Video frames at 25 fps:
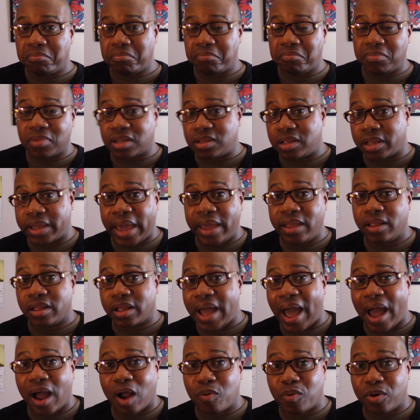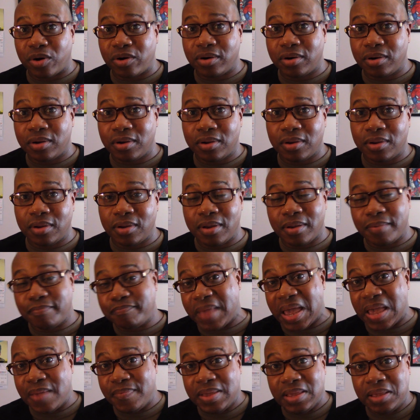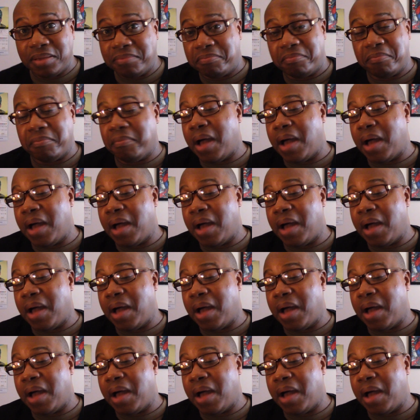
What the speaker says: The Kang the Conqueror? Maybe.